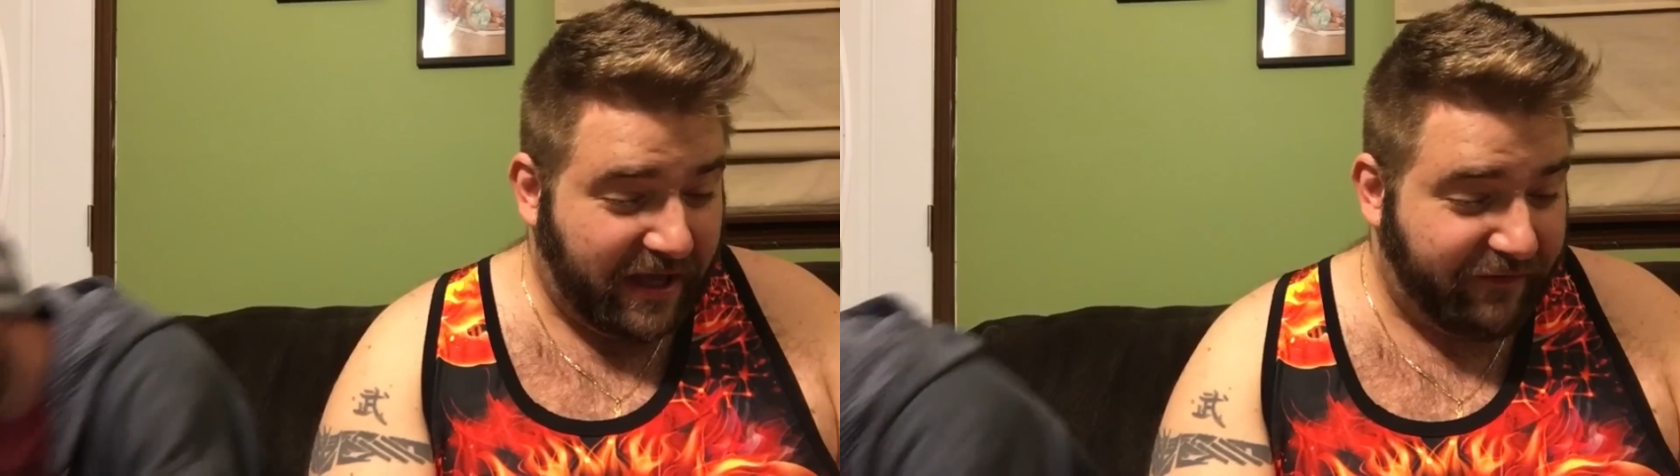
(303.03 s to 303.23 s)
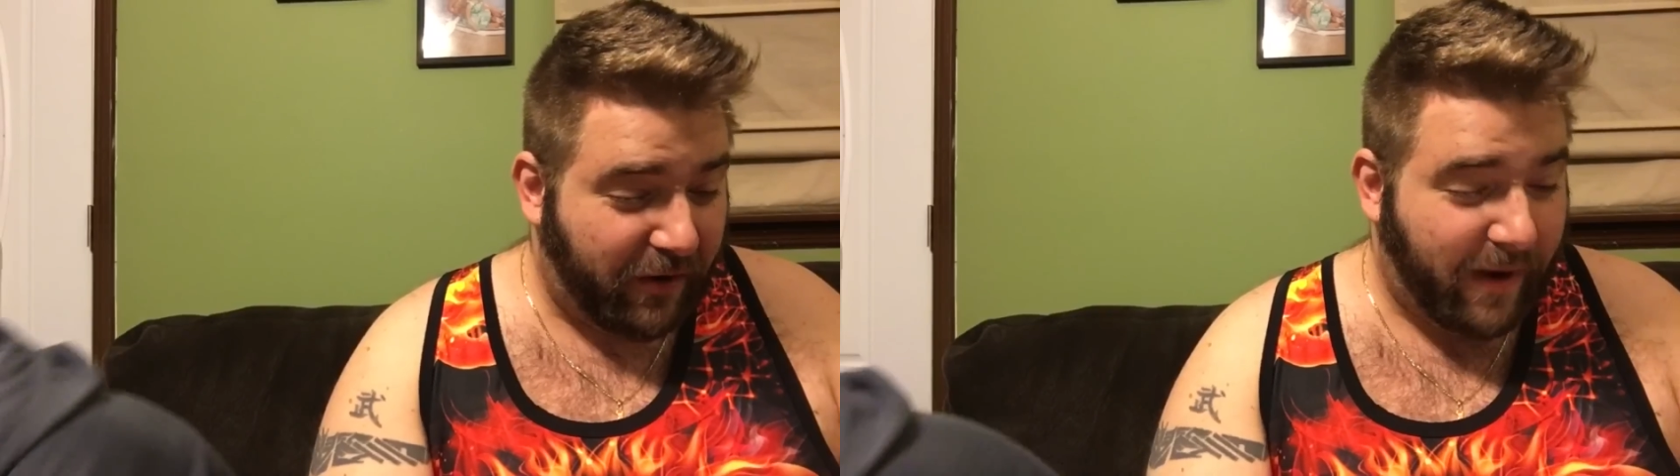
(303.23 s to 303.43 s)
a
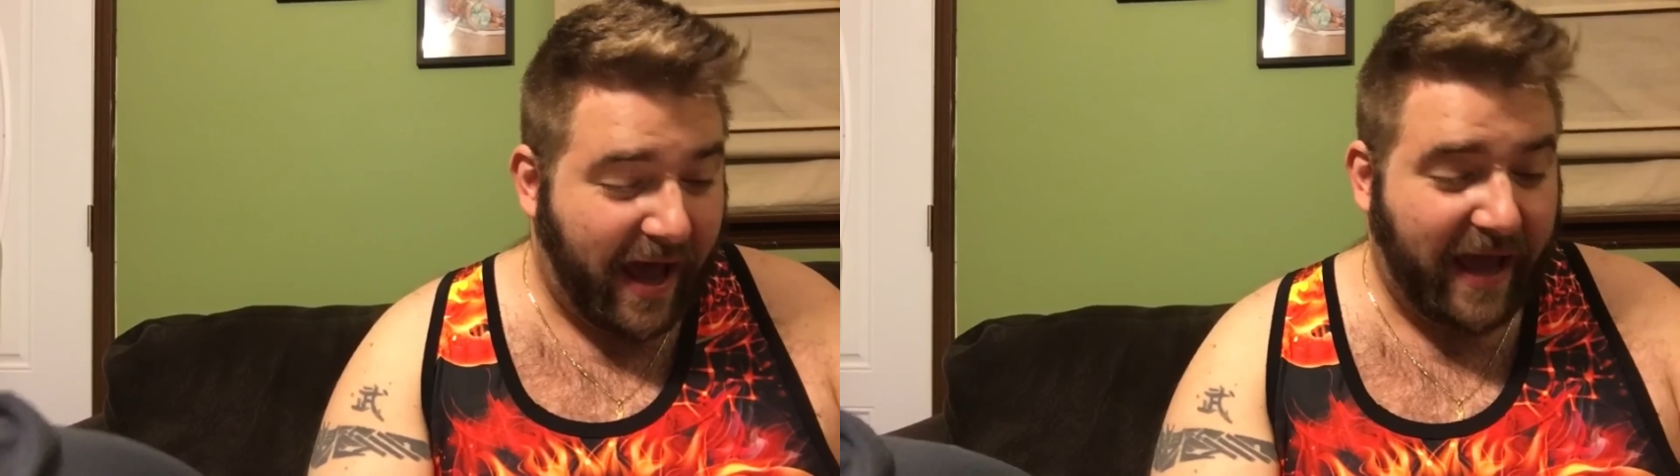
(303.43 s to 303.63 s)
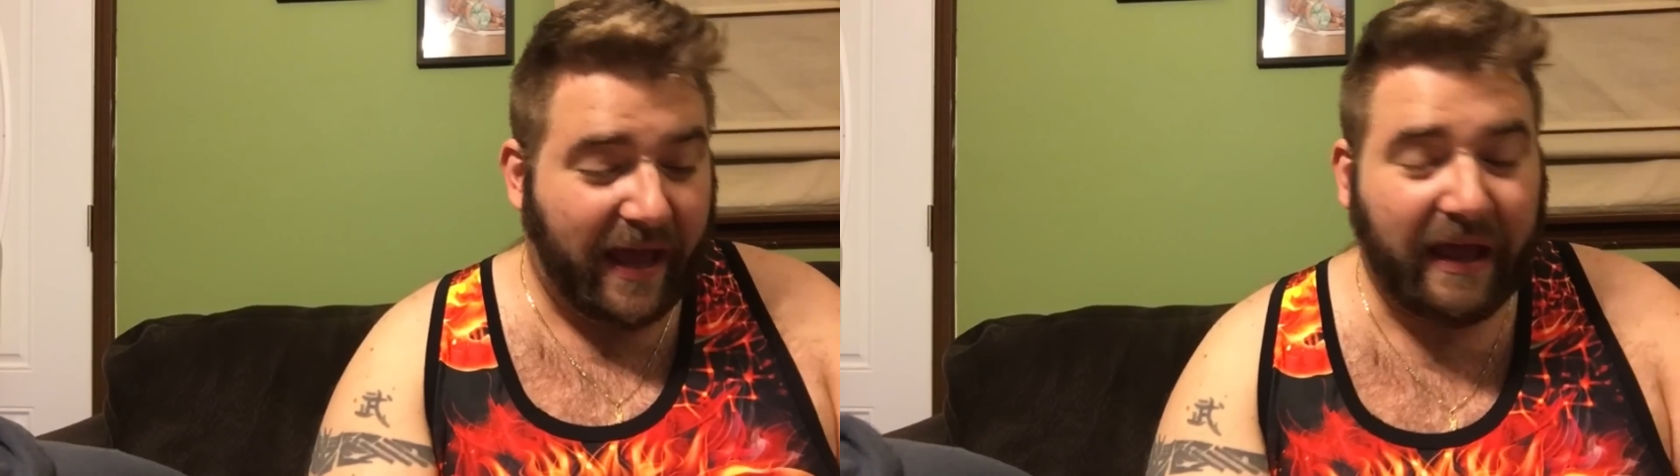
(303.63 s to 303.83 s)

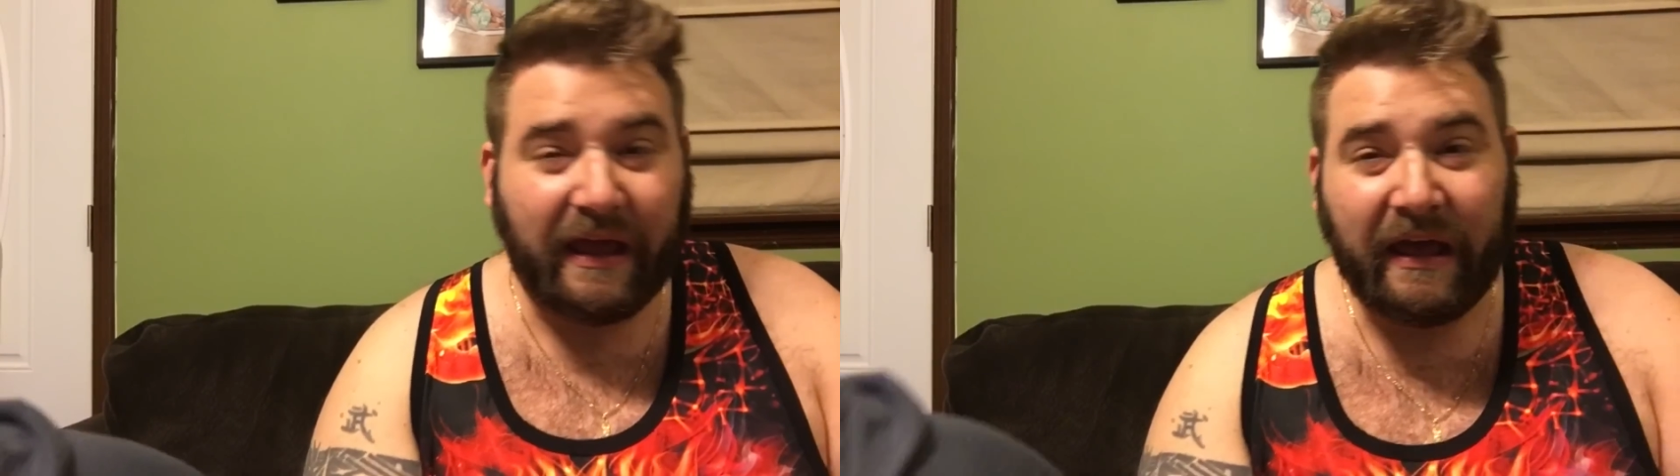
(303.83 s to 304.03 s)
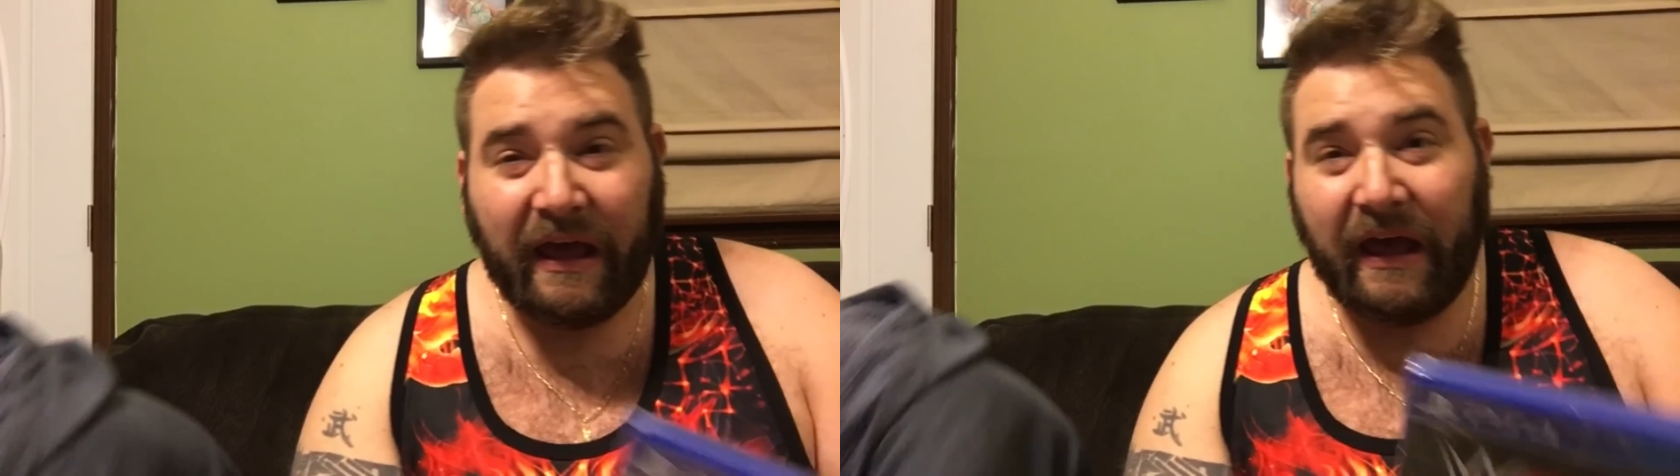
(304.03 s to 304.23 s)
giveaway.
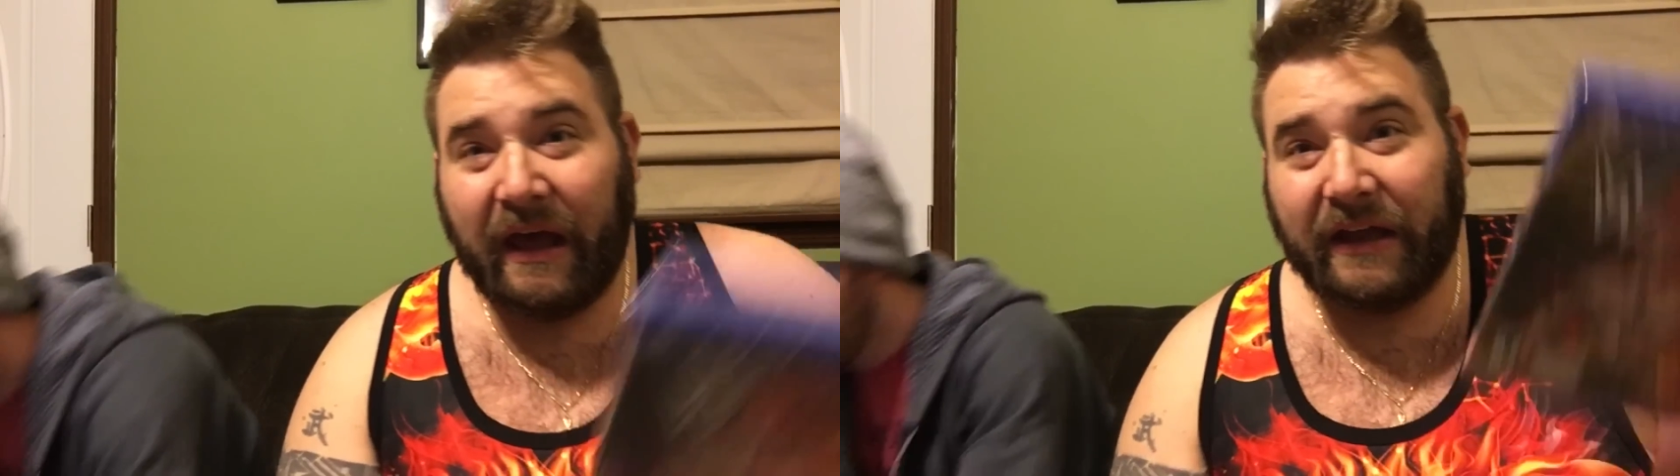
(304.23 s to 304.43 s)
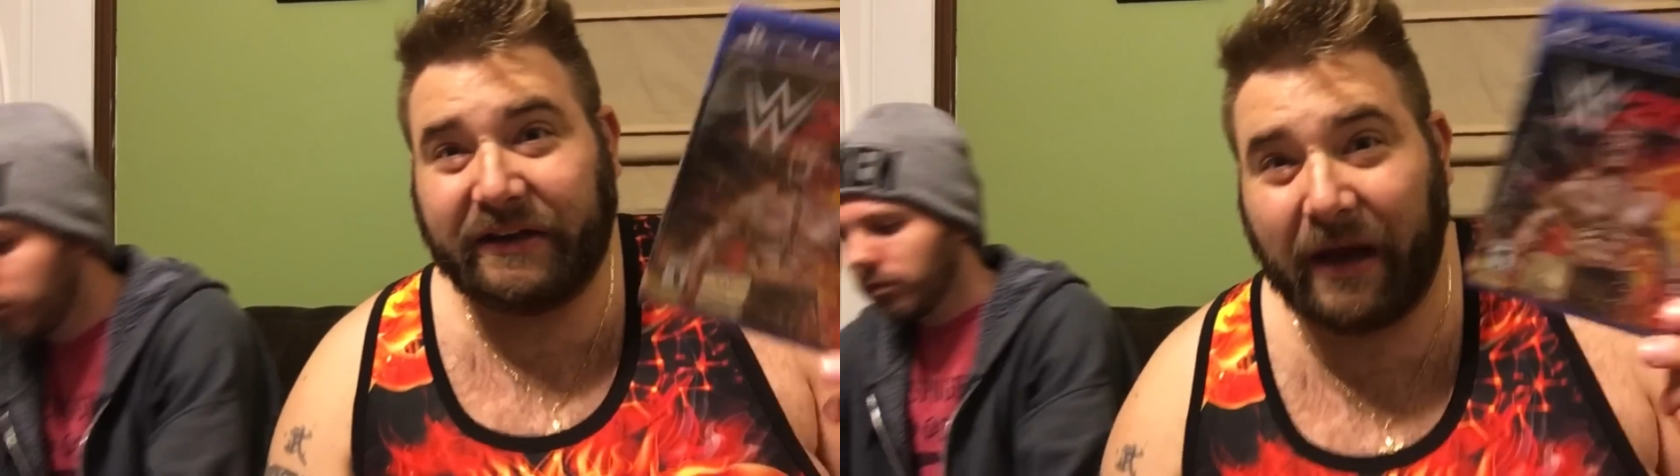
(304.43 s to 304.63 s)

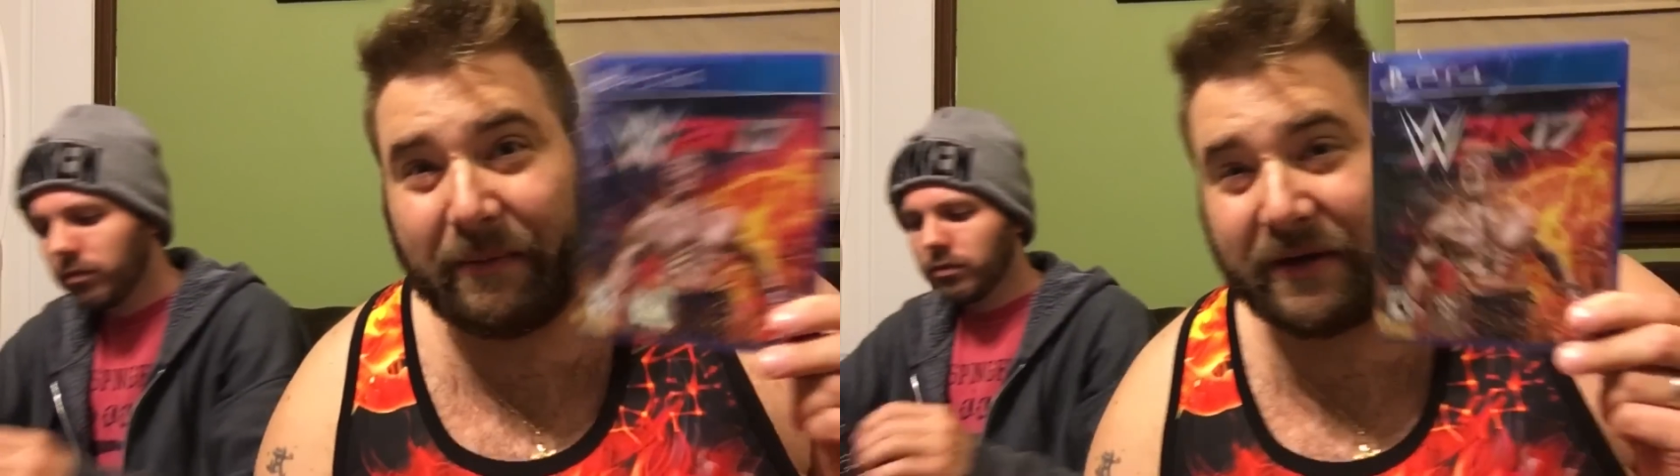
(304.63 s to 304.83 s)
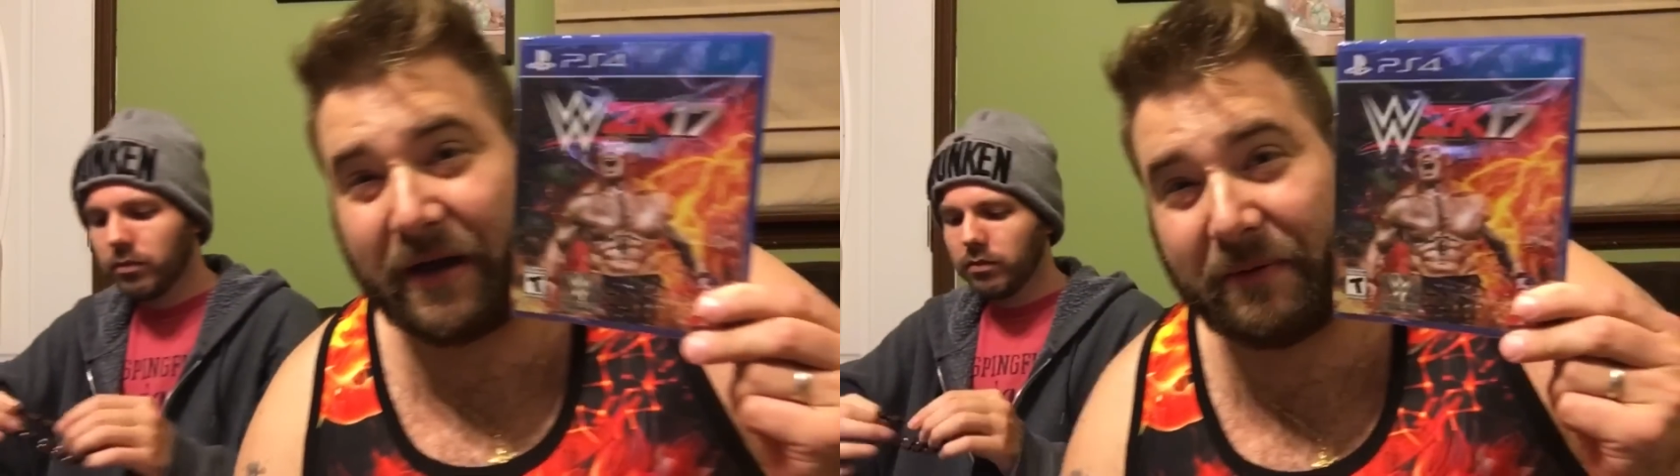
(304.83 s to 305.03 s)

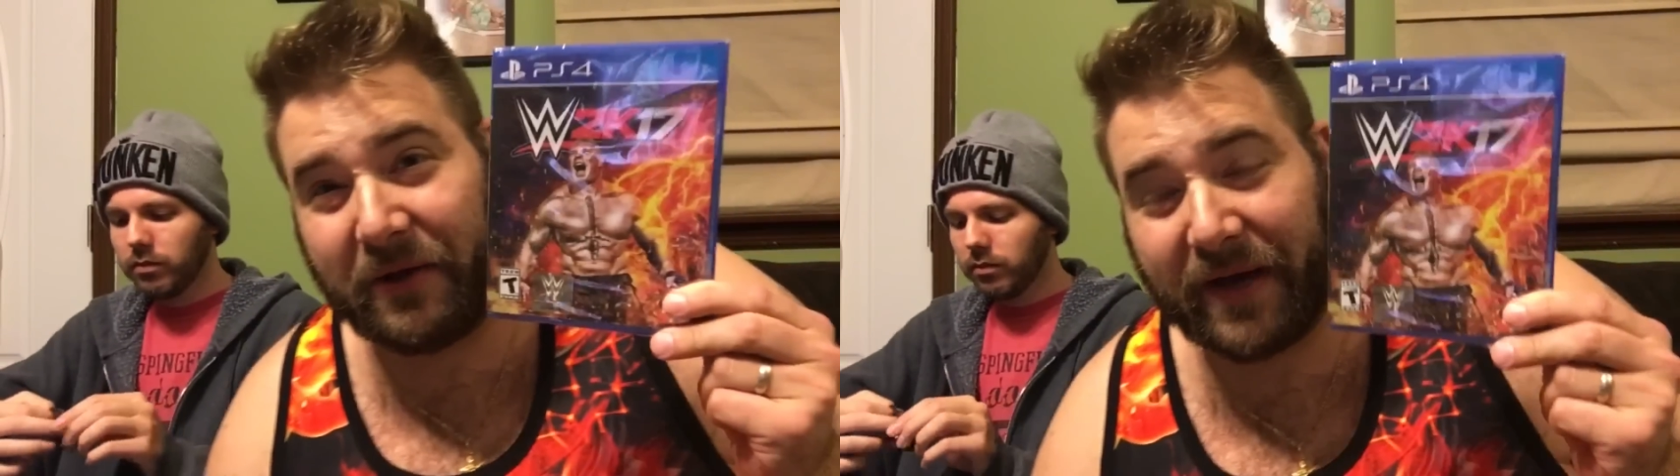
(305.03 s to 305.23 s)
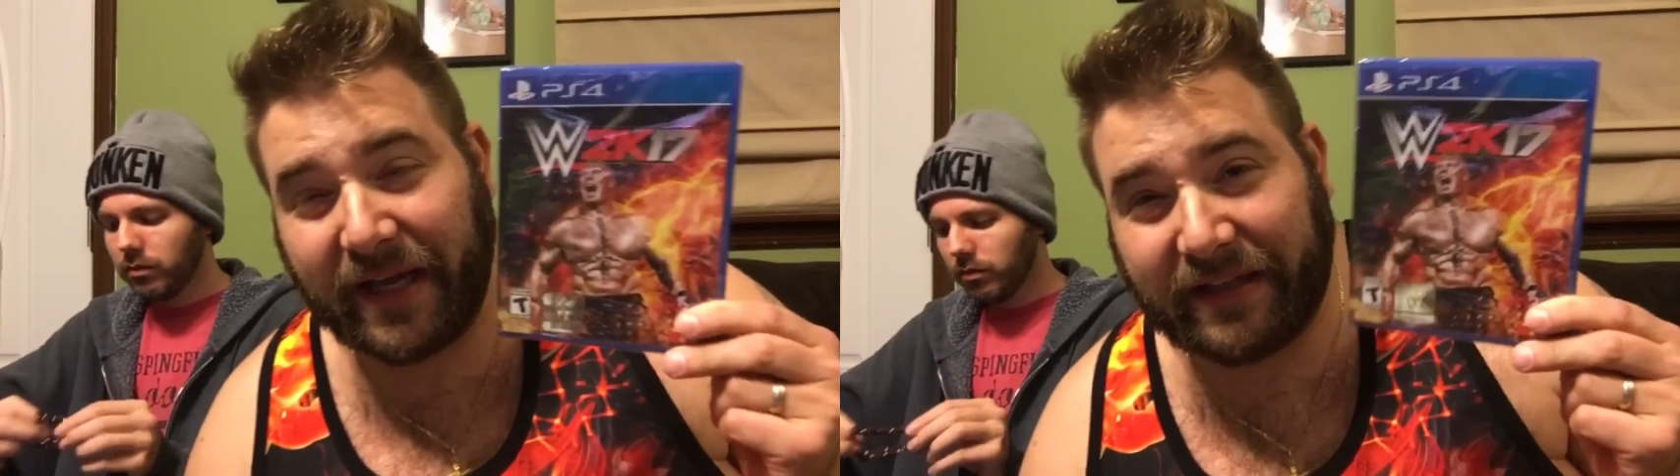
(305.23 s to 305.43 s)

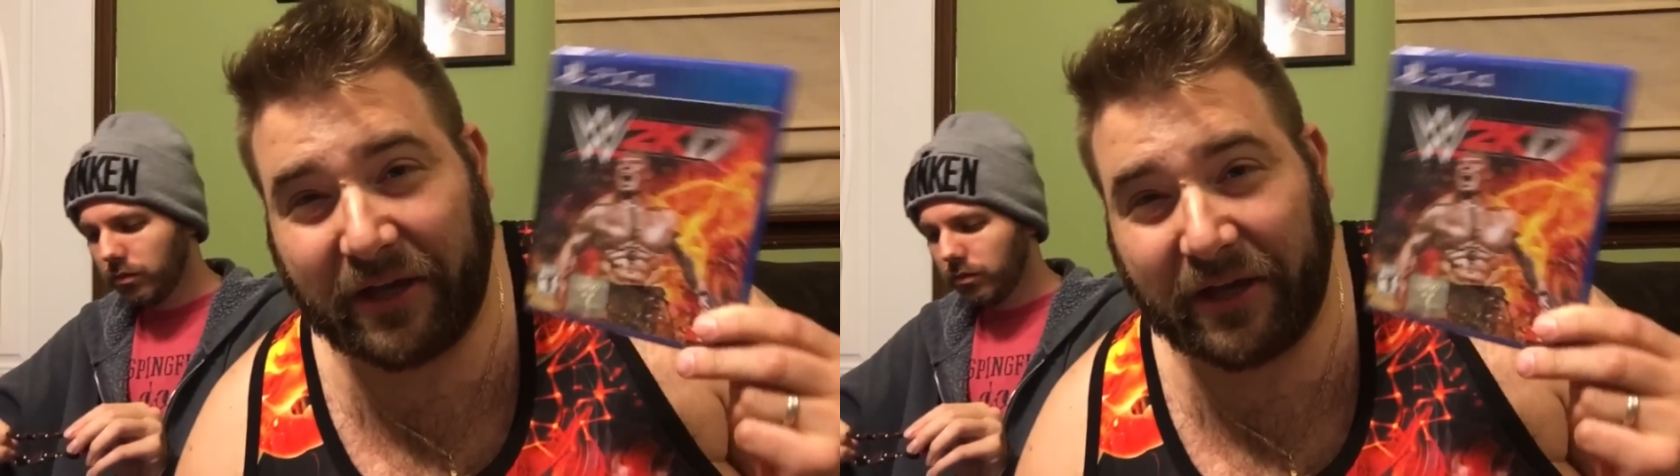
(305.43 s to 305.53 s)
WWE